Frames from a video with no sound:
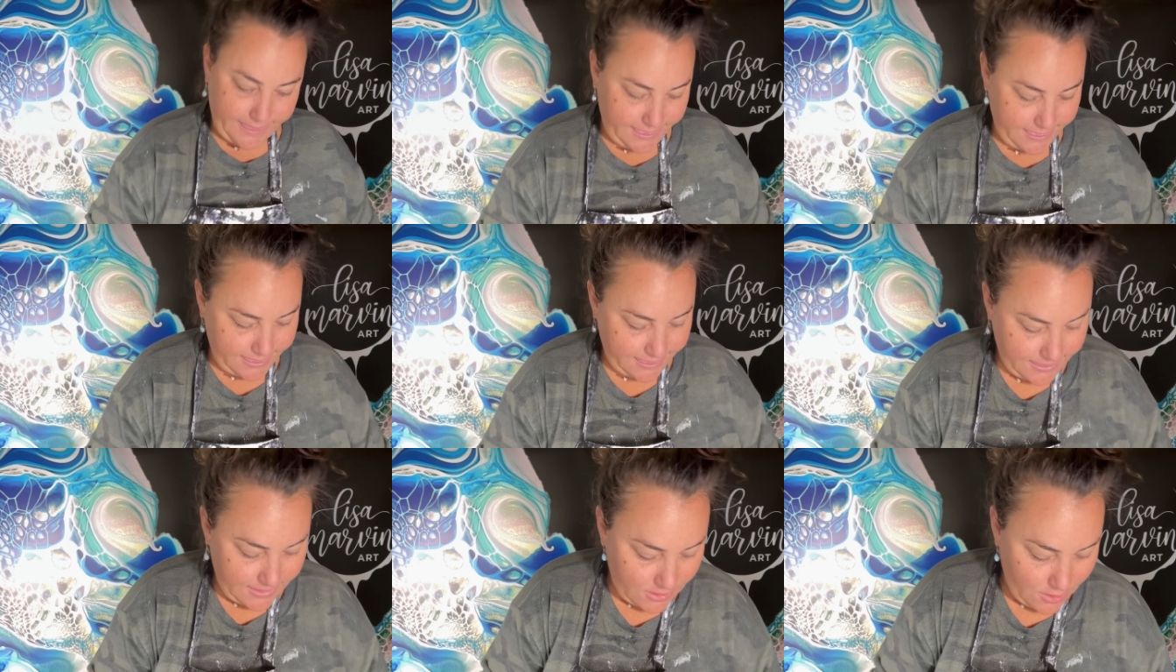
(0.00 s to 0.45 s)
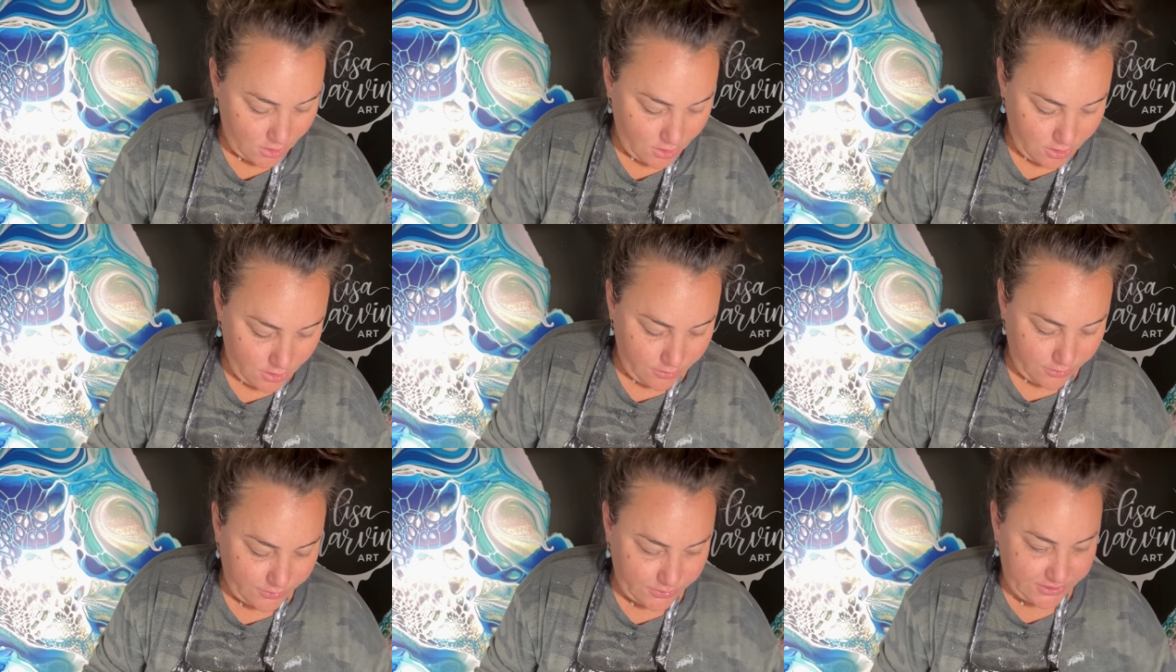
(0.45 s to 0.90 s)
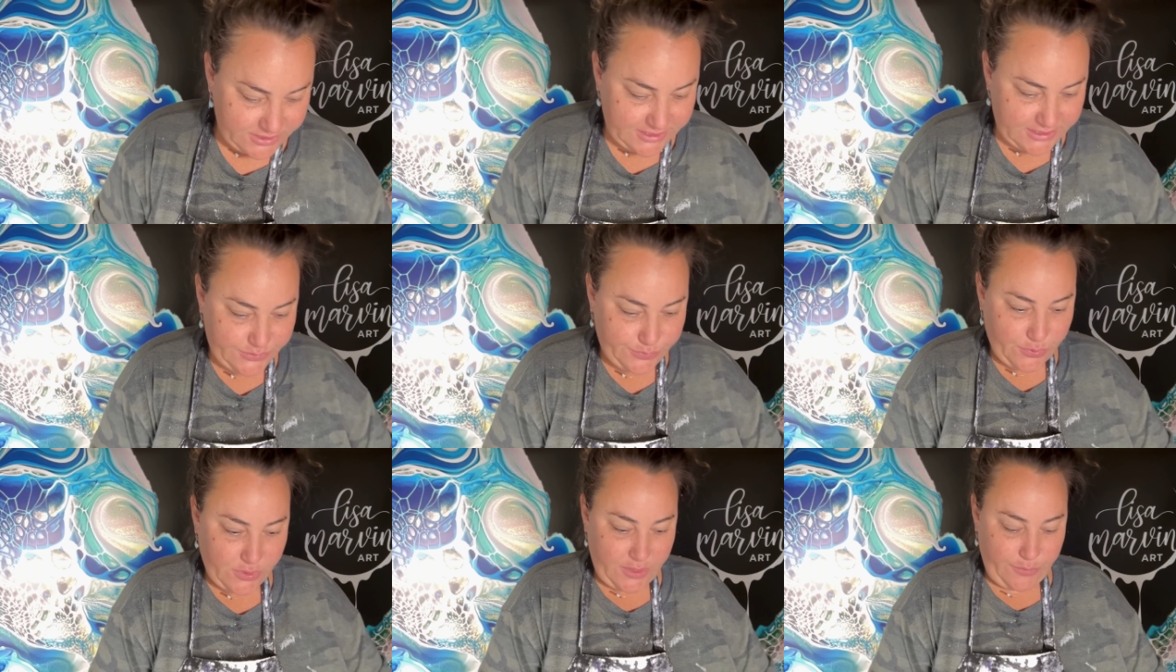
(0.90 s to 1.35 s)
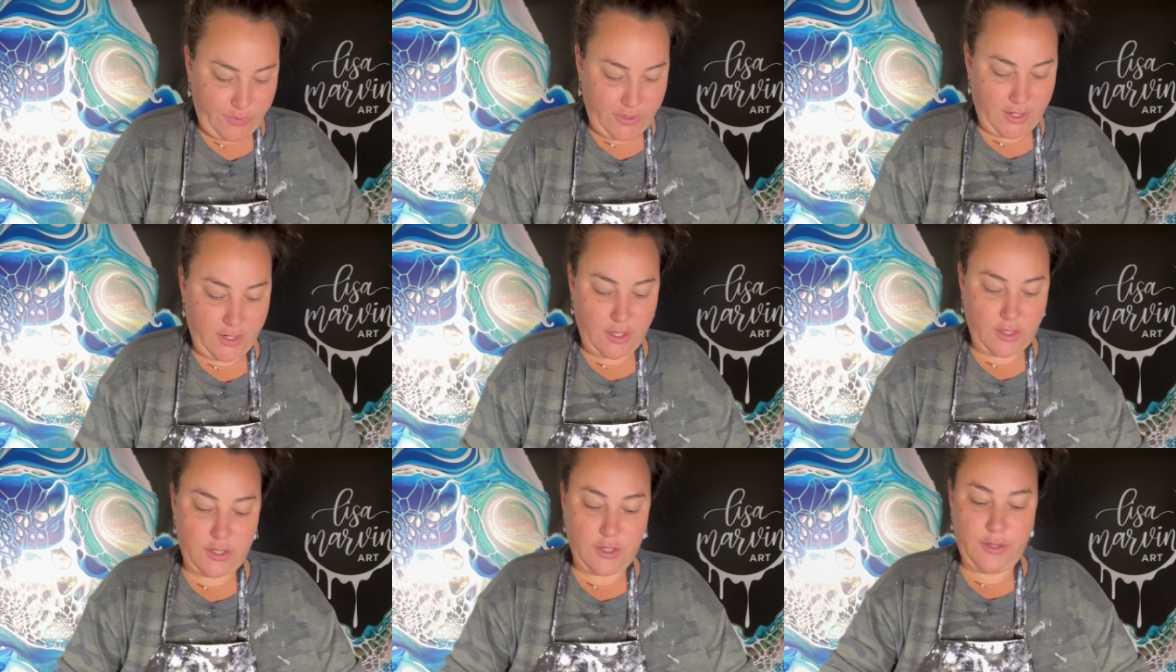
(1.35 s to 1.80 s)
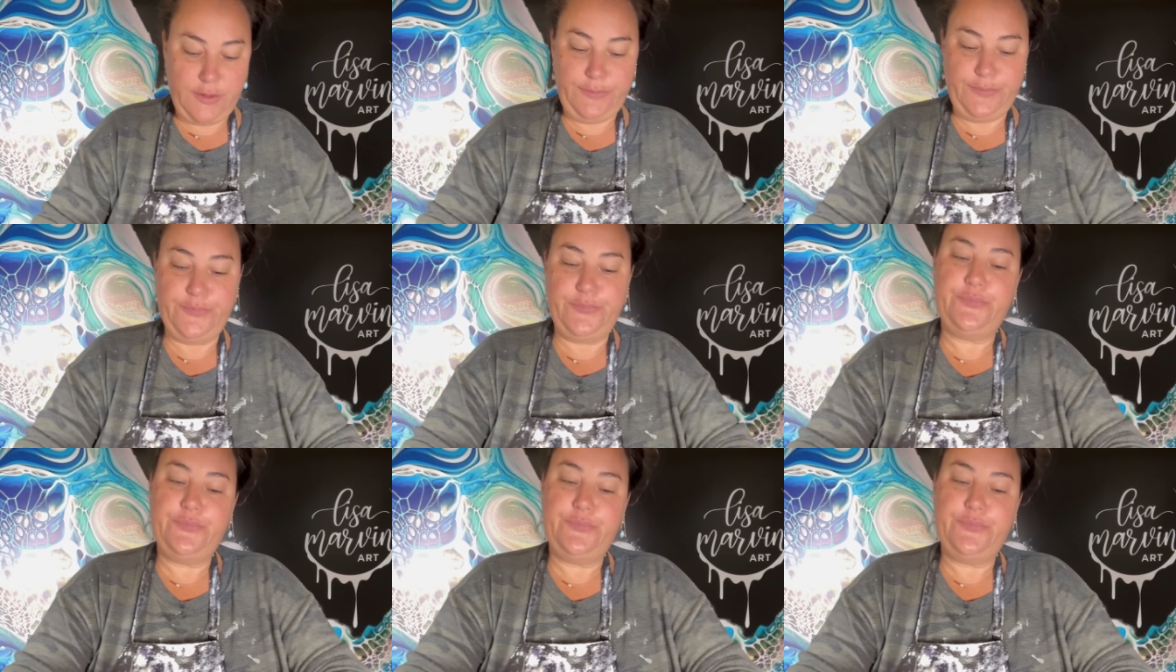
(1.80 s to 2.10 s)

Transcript: which is this pretty pink color.